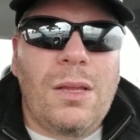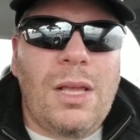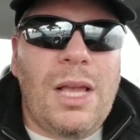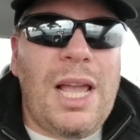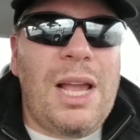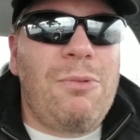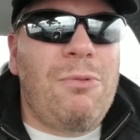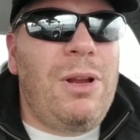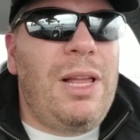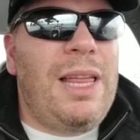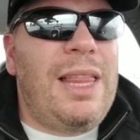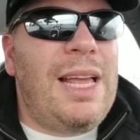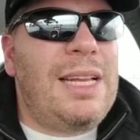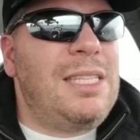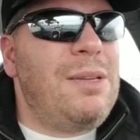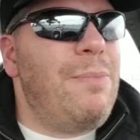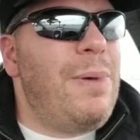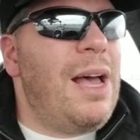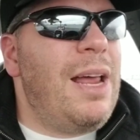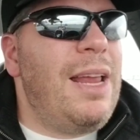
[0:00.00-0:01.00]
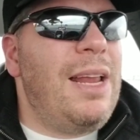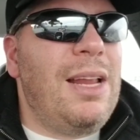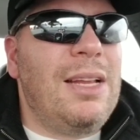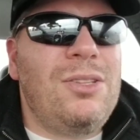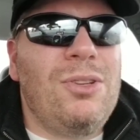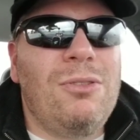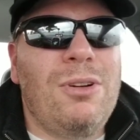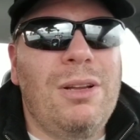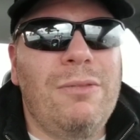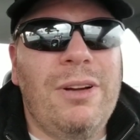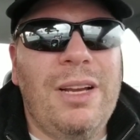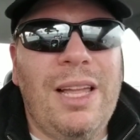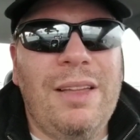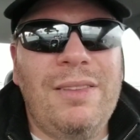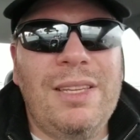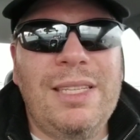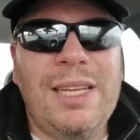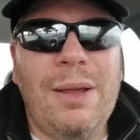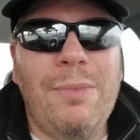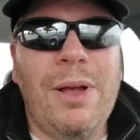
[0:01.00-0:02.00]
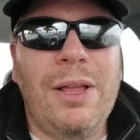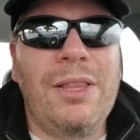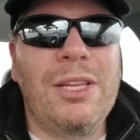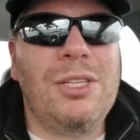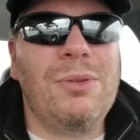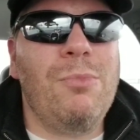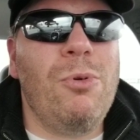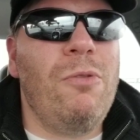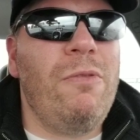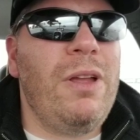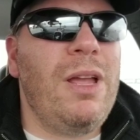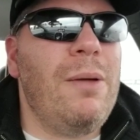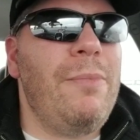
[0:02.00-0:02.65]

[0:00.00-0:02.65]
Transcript: And really, that's about it. That's all I really have to say about this movie.